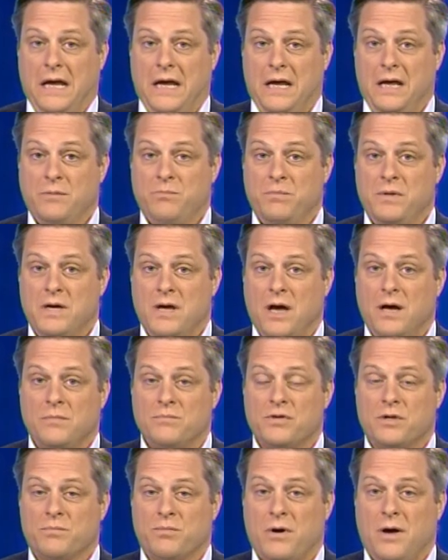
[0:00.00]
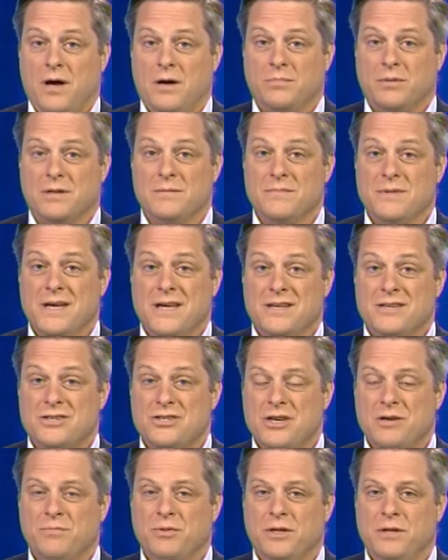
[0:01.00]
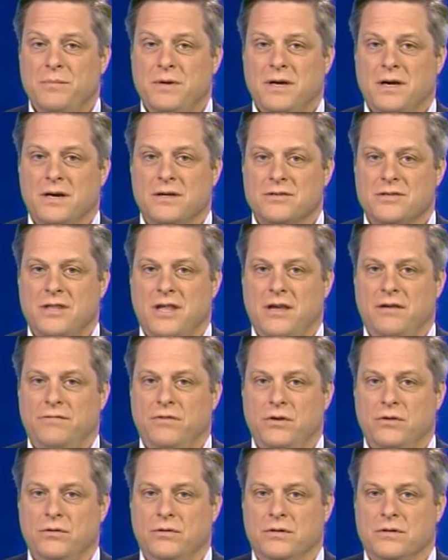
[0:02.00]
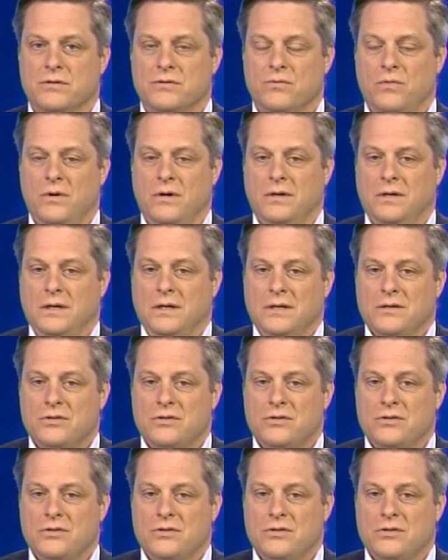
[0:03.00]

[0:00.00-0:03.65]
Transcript: it becomes a problem simply because they view it as one.